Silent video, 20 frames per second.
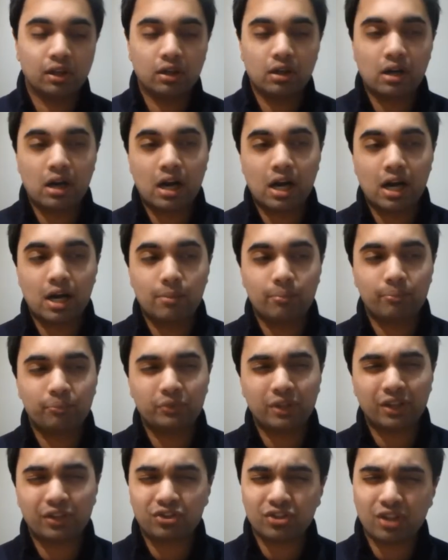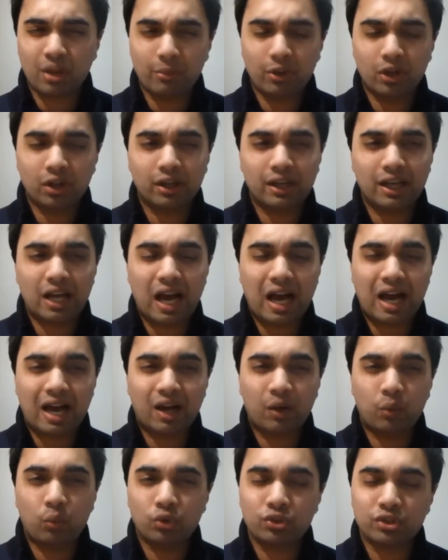Summer, I
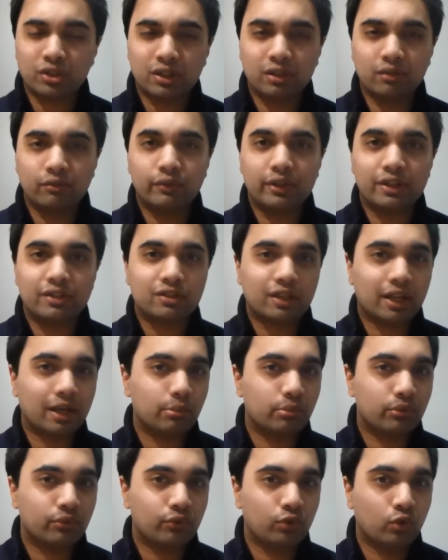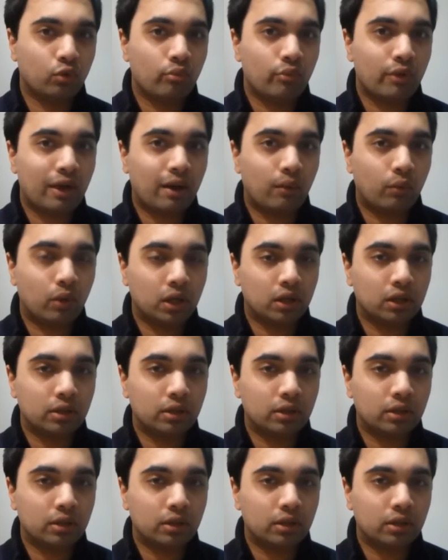wasn't convinced that it performed that well.